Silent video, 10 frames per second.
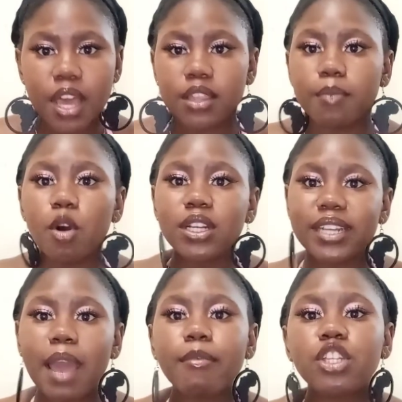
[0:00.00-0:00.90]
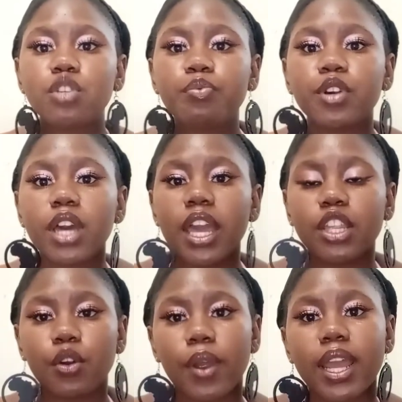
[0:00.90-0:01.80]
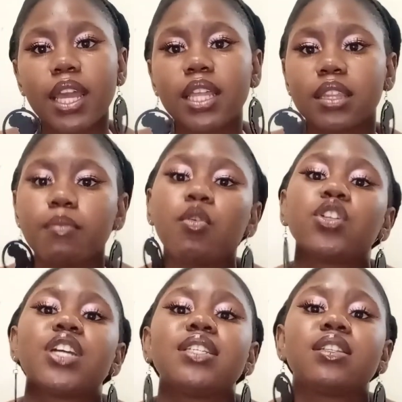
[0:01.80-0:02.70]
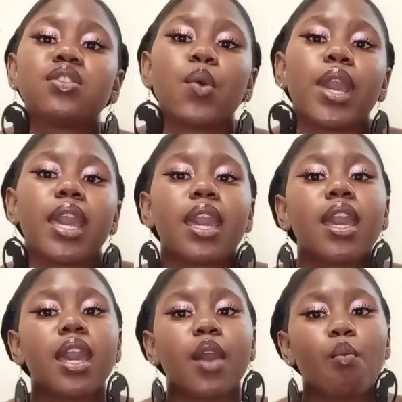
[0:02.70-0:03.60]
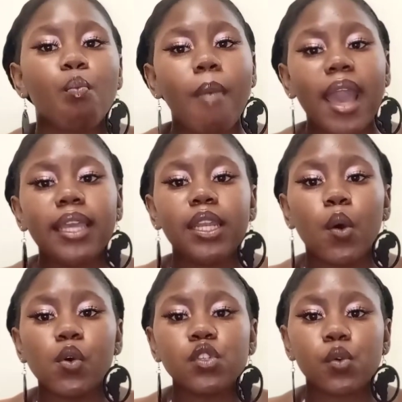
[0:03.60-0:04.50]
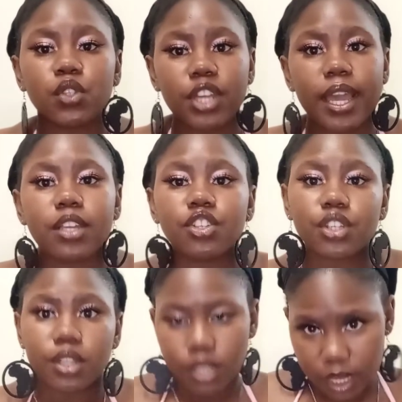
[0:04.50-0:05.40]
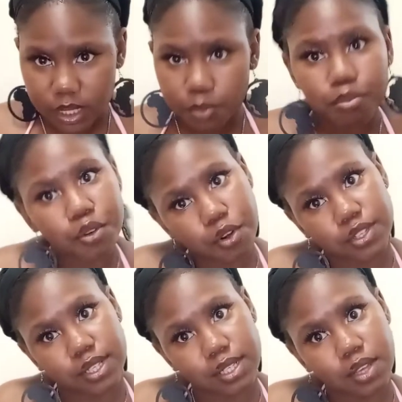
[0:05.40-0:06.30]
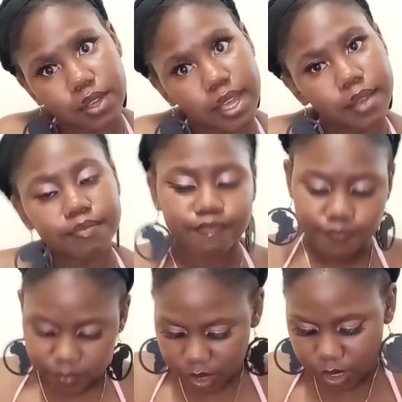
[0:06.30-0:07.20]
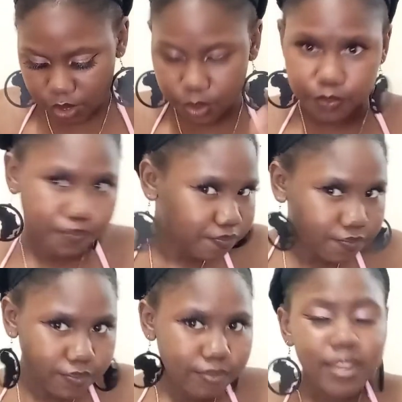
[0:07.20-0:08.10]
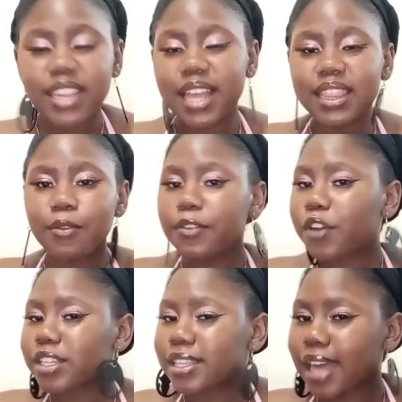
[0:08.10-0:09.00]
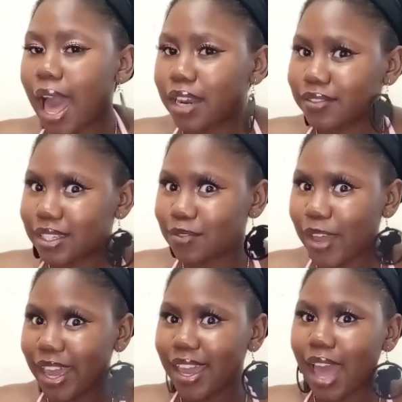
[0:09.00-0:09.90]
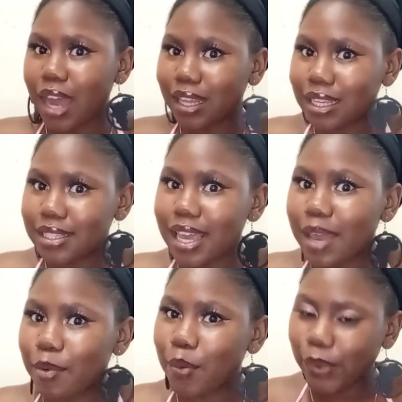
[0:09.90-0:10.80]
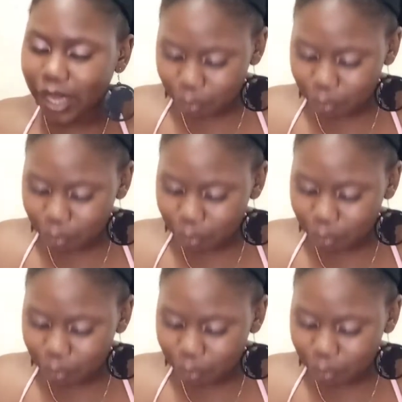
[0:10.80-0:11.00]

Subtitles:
The more damage you put in your hair, the more chances your hair might also change its porosity. Okay, so now that we've gotten that out of the way, out of the table, we can